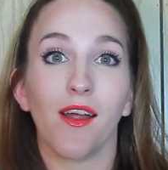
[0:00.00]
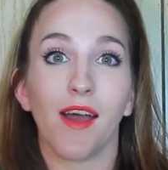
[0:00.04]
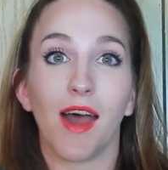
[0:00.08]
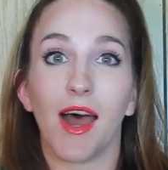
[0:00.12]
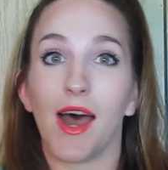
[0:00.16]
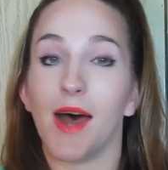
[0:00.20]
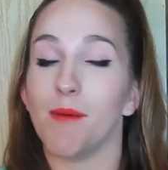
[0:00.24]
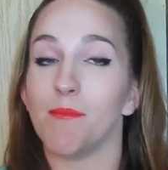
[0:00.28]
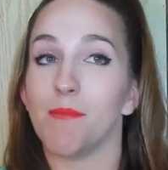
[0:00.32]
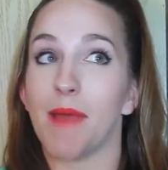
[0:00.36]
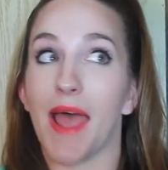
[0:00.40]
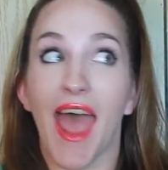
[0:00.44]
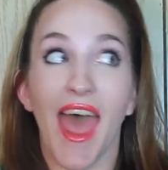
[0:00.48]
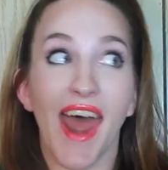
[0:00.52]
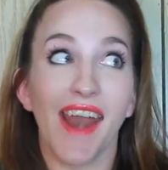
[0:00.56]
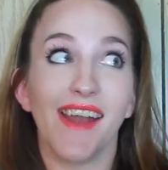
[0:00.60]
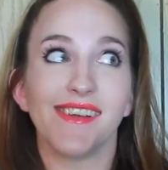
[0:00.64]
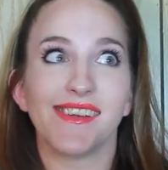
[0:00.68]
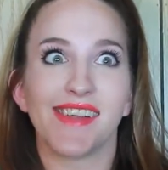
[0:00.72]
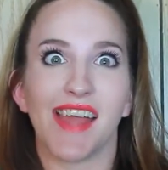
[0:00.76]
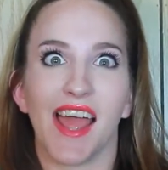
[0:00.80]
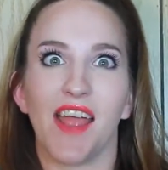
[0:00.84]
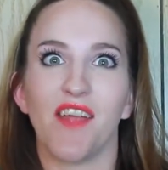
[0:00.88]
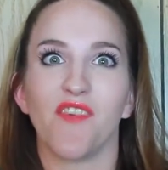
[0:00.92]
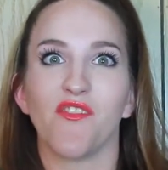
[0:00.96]
ahead
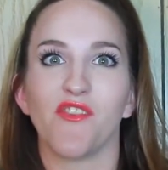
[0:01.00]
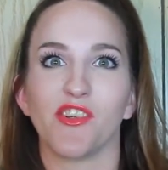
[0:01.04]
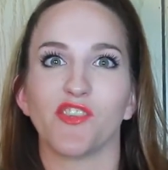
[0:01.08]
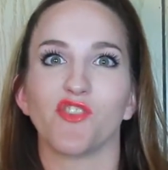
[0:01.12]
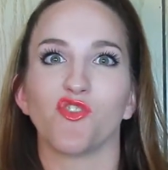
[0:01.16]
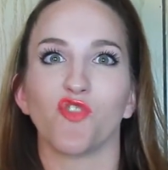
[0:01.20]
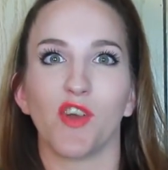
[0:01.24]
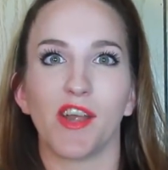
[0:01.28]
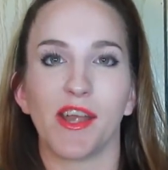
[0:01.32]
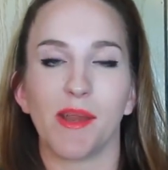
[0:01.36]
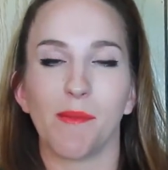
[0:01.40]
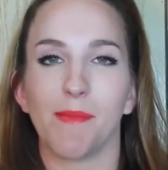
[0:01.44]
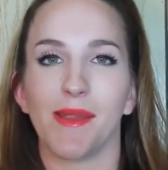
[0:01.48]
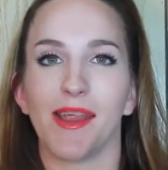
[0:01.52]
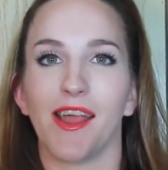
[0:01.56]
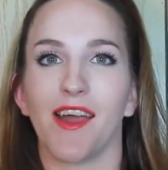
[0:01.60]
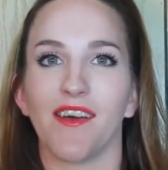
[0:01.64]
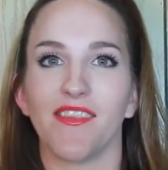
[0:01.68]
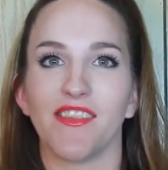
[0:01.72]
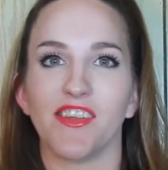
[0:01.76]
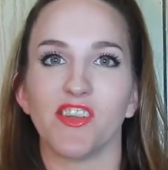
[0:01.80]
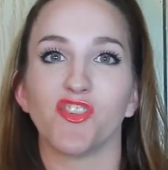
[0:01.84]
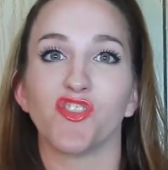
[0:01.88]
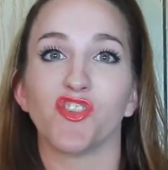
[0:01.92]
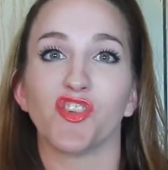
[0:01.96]
of time for joining me
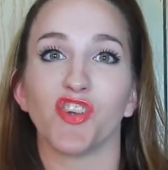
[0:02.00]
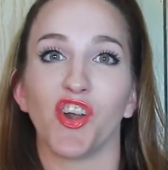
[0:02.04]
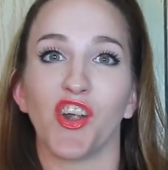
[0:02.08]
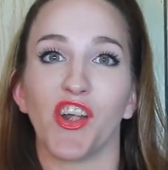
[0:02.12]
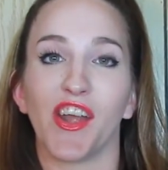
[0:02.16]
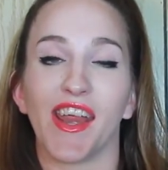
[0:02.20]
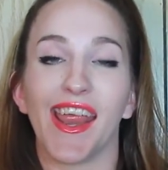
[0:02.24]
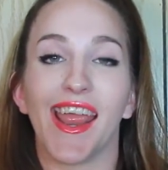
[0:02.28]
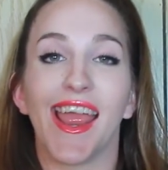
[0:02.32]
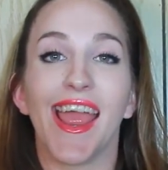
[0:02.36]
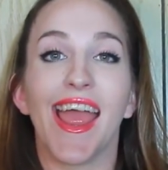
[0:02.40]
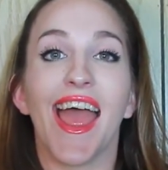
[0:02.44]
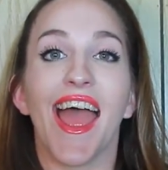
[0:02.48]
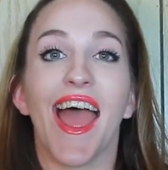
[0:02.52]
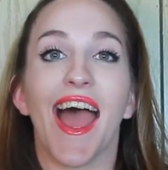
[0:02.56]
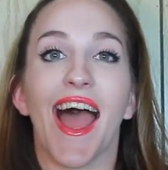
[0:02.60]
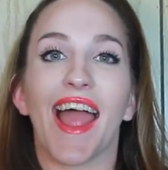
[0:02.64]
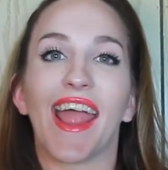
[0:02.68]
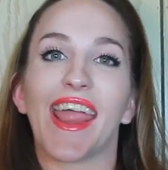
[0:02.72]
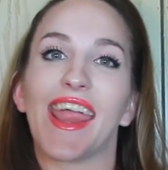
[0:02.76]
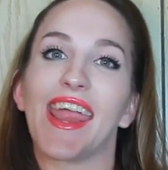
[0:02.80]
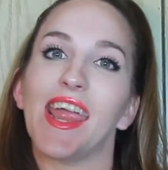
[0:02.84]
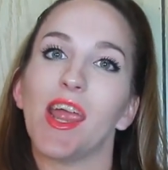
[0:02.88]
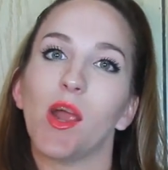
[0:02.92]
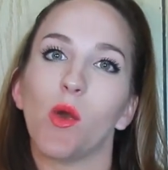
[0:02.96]
on this journey.
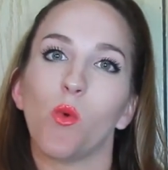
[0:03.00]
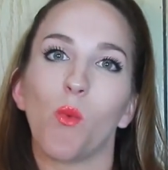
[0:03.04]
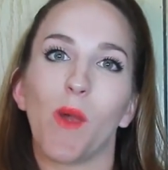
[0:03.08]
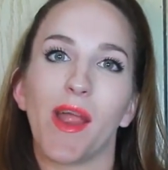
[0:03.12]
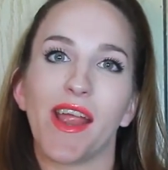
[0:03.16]
I can't